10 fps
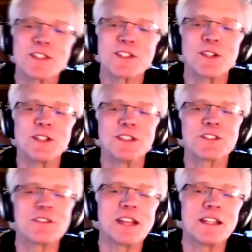It's called
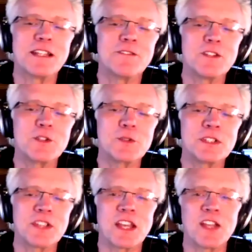A Creative
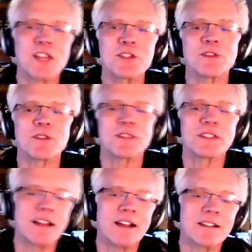Visualization for
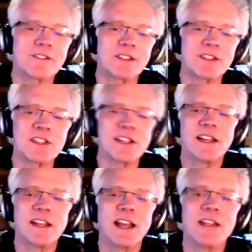Photographers,
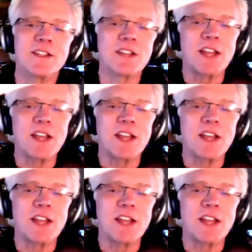and it's